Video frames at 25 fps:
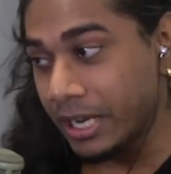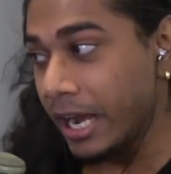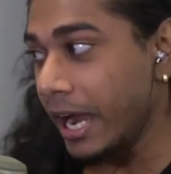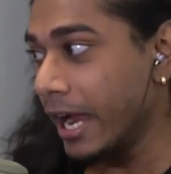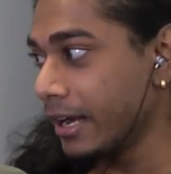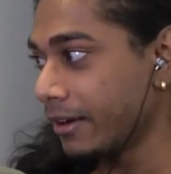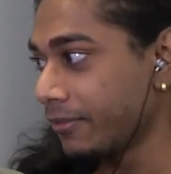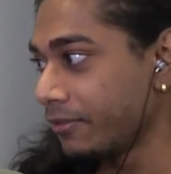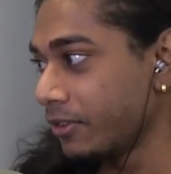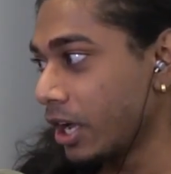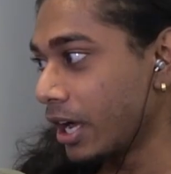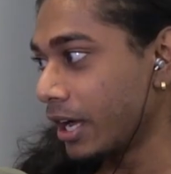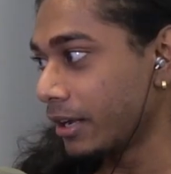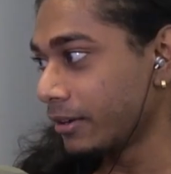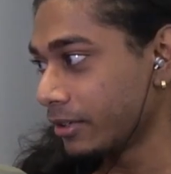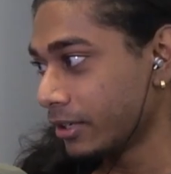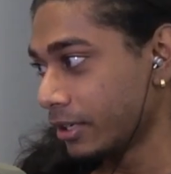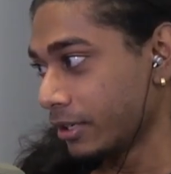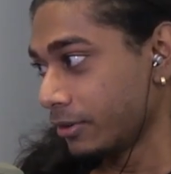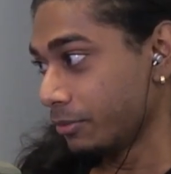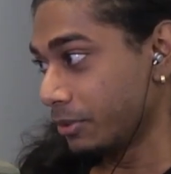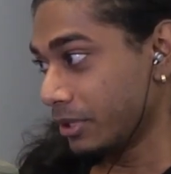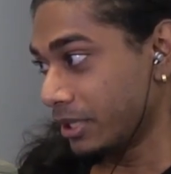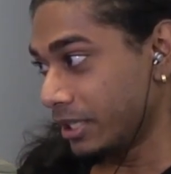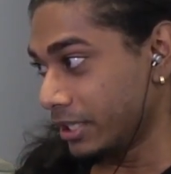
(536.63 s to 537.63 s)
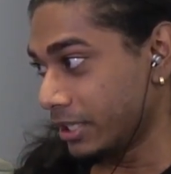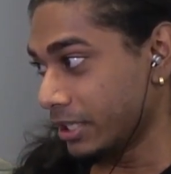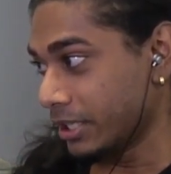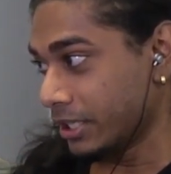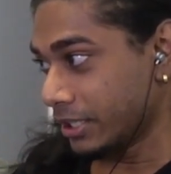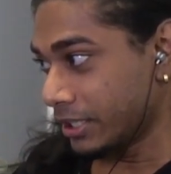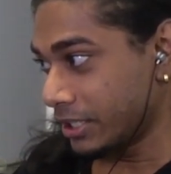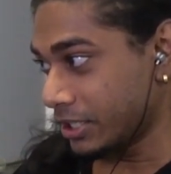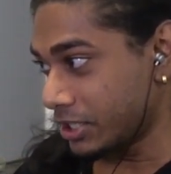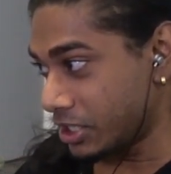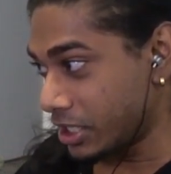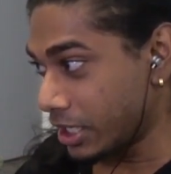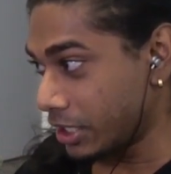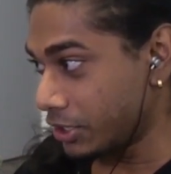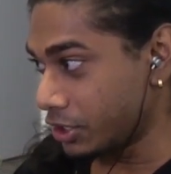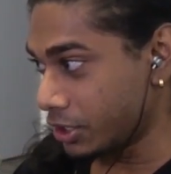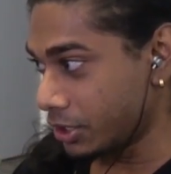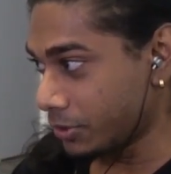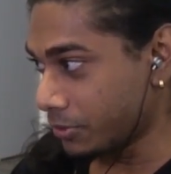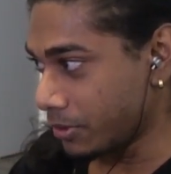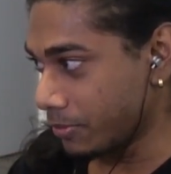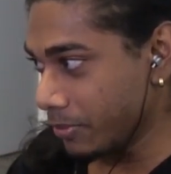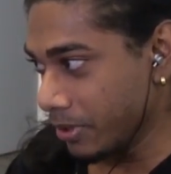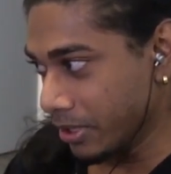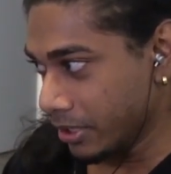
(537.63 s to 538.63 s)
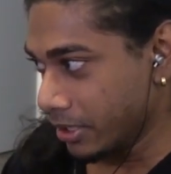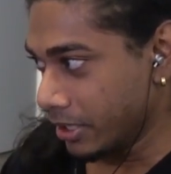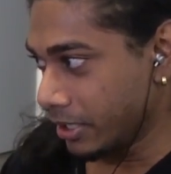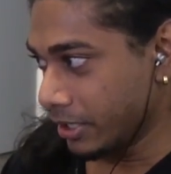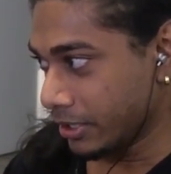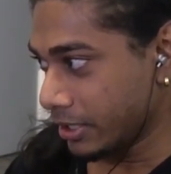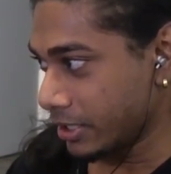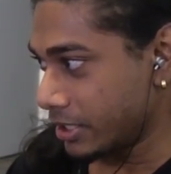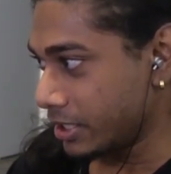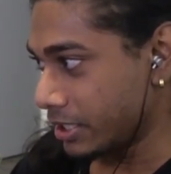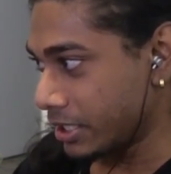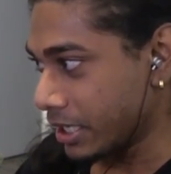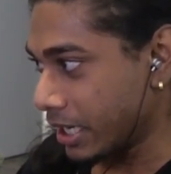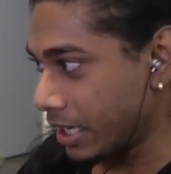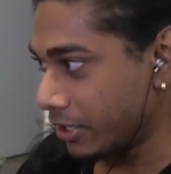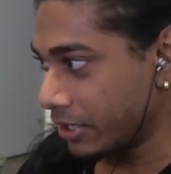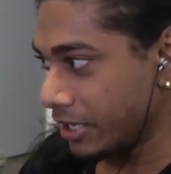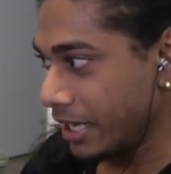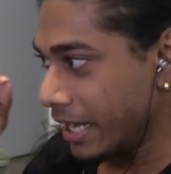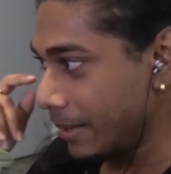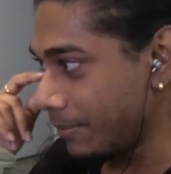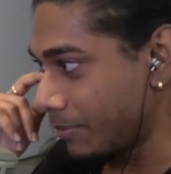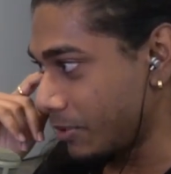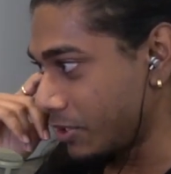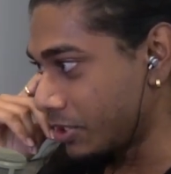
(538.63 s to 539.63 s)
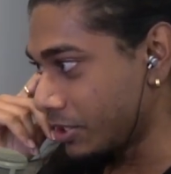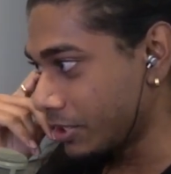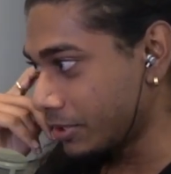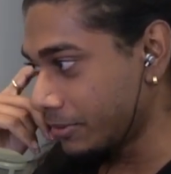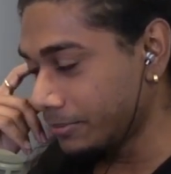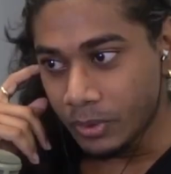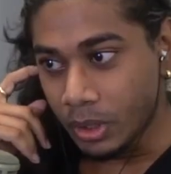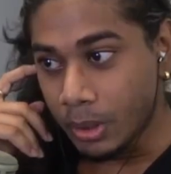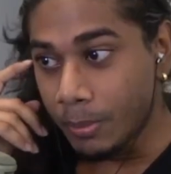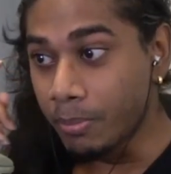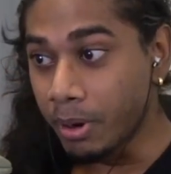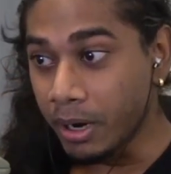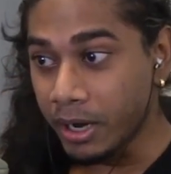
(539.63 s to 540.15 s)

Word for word: Kind of not really consensual, but this entire game isn't.